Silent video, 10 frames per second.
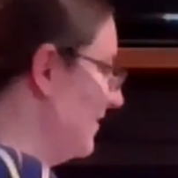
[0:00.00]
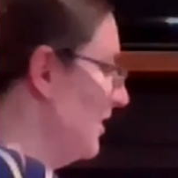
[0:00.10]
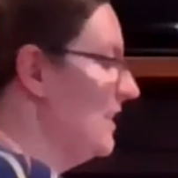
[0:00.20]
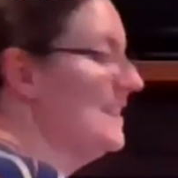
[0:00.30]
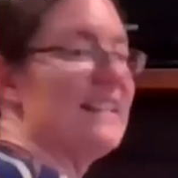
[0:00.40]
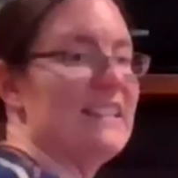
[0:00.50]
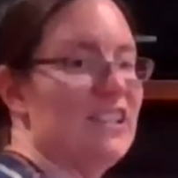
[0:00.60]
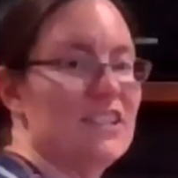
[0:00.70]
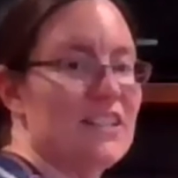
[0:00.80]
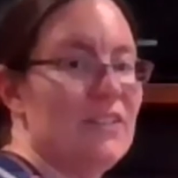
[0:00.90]
Lauren says he
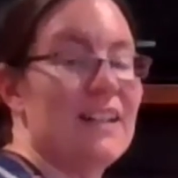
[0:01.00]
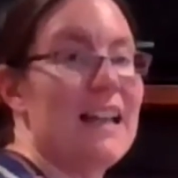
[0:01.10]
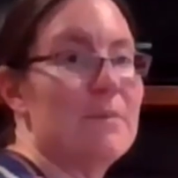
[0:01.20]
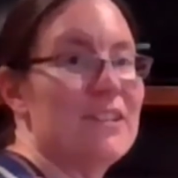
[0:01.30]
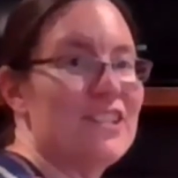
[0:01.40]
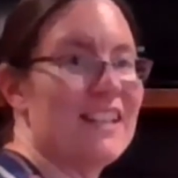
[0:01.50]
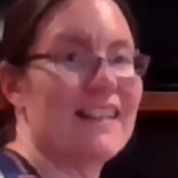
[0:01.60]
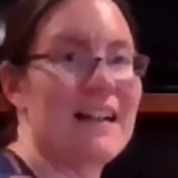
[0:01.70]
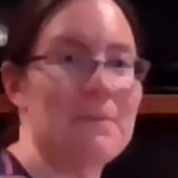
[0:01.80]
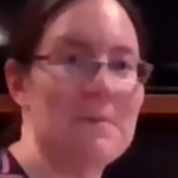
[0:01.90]
looks cute. I appreciate the
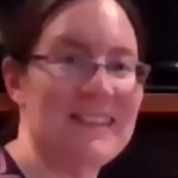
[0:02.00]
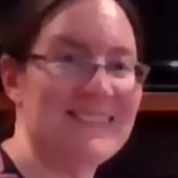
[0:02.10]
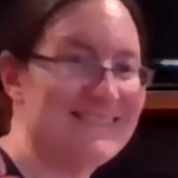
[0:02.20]
compliment.